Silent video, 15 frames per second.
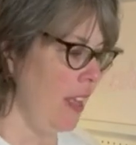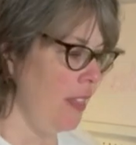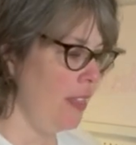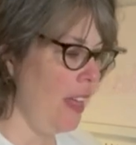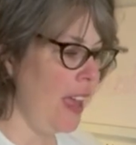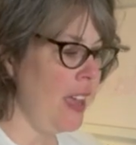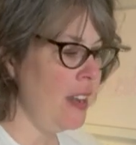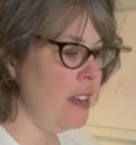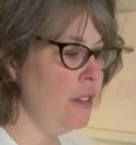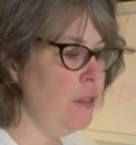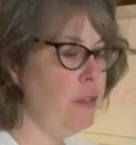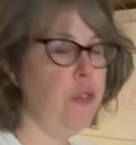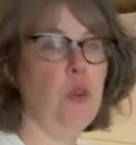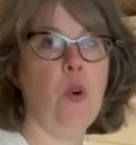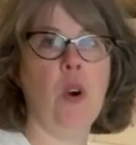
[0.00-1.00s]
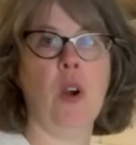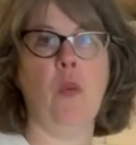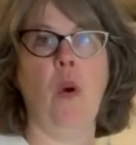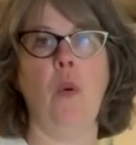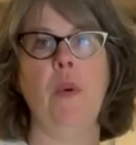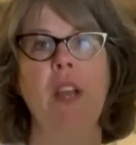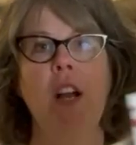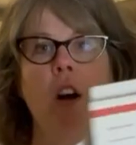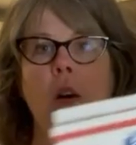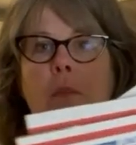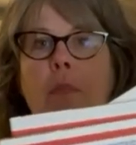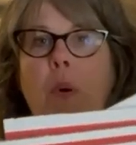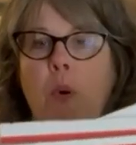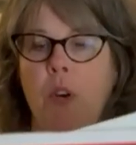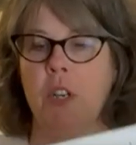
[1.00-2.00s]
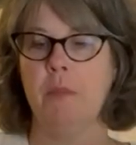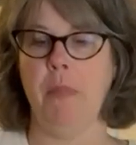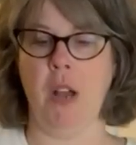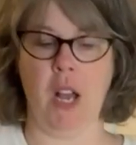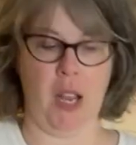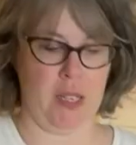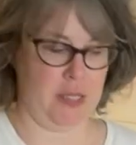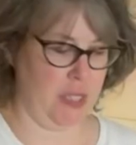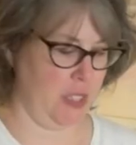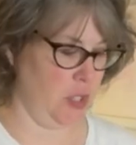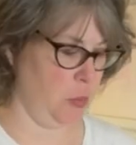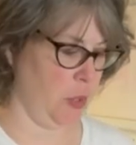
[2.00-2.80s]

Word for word: Then for what we call board boxes,